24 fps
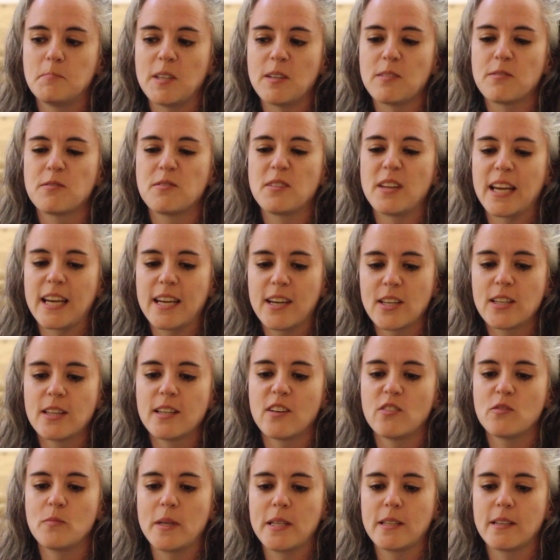if they could
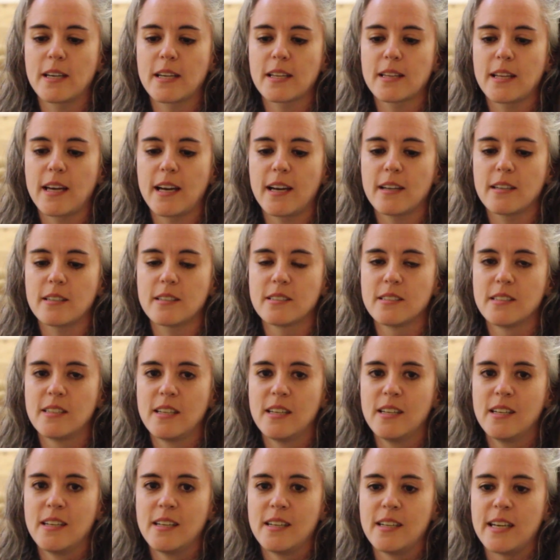love me like that,
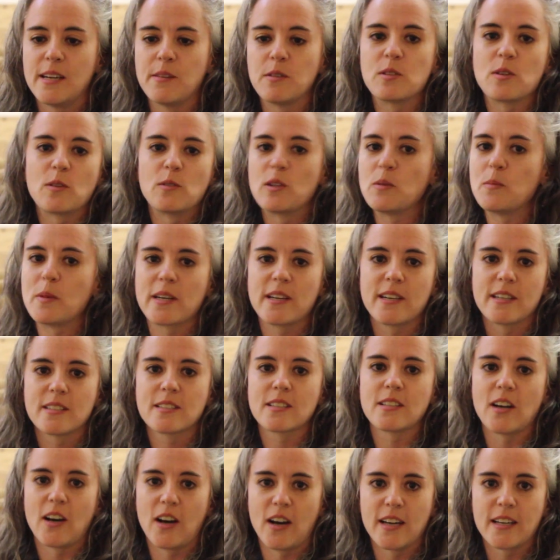it was only
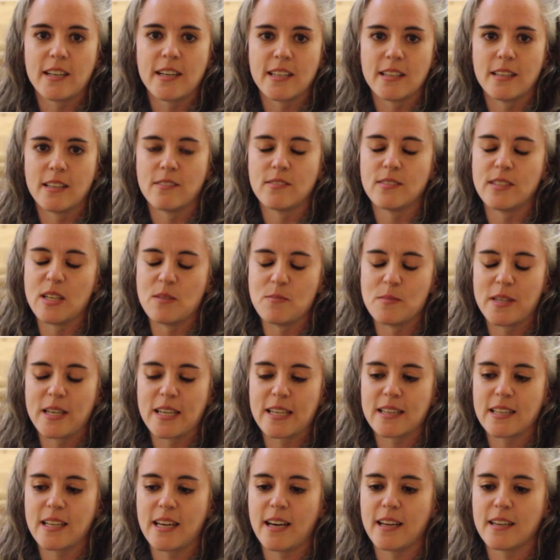because God had loved them
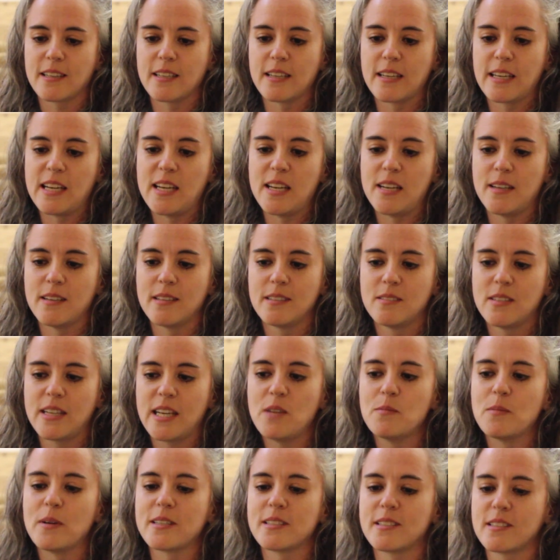like that, and
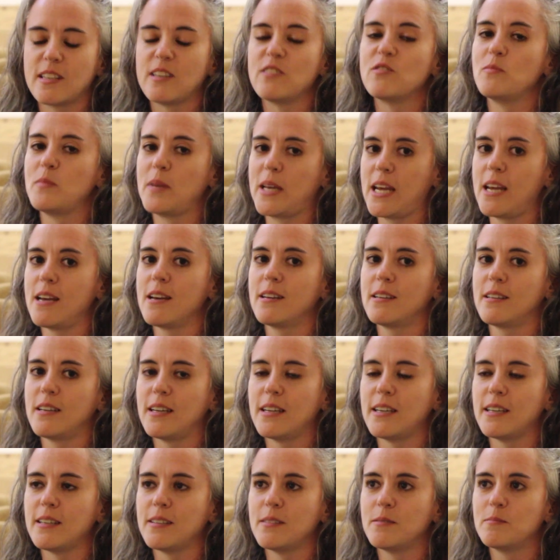He must love me
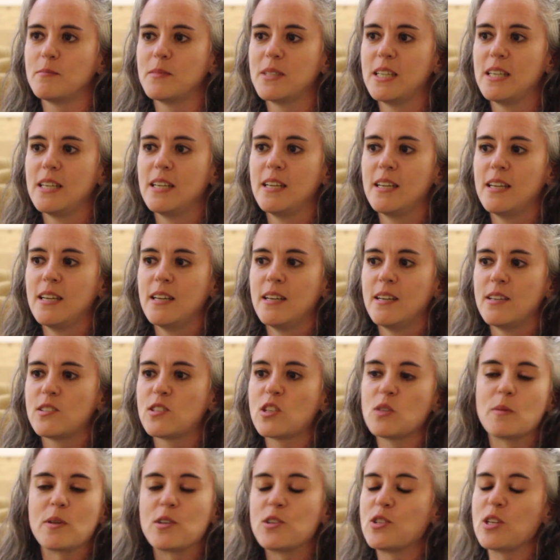
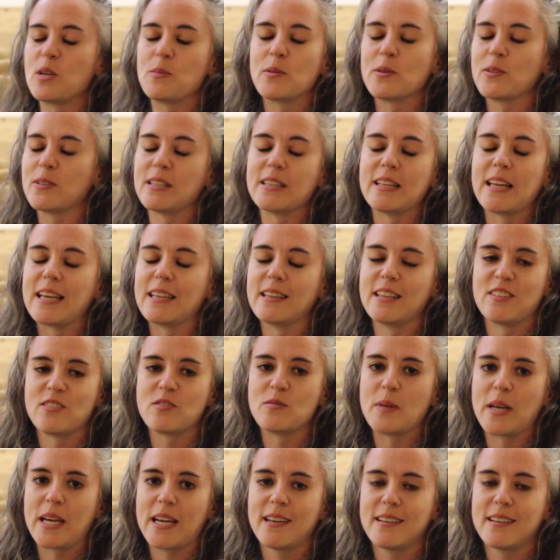so much deeper than they love
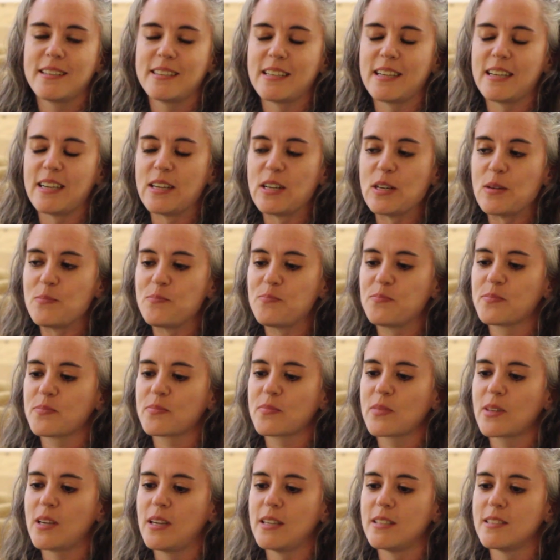
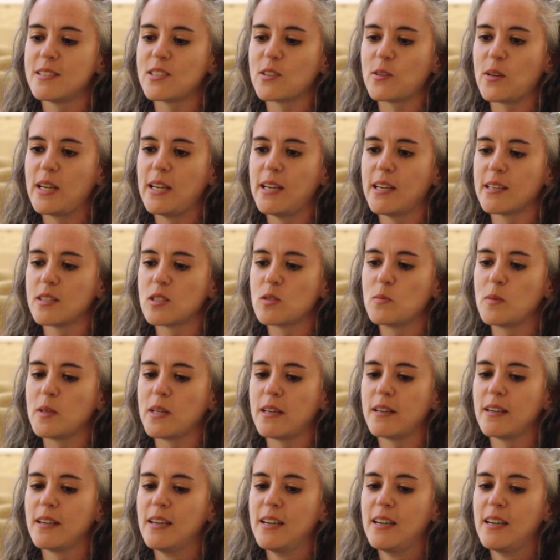me. So He has been